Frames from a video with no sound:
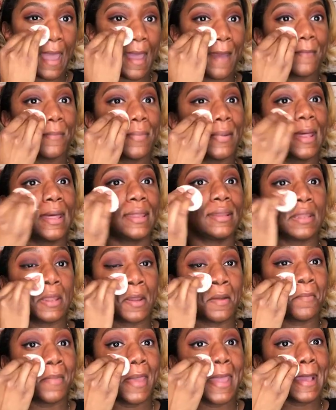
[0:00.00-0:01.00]
like to
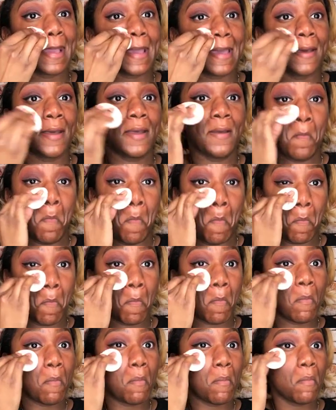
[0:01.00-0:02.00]
apply this to
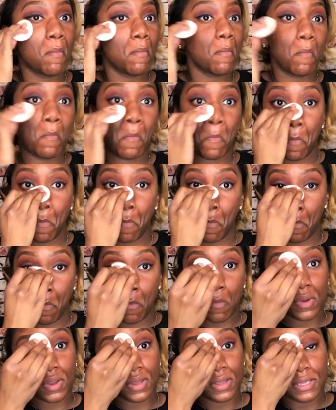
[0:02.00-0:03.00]
clients um,
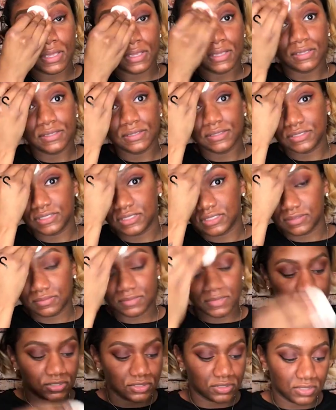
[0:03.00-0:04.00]
after finishing
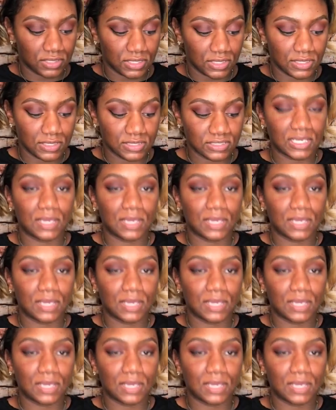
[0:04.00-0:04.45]
their eyes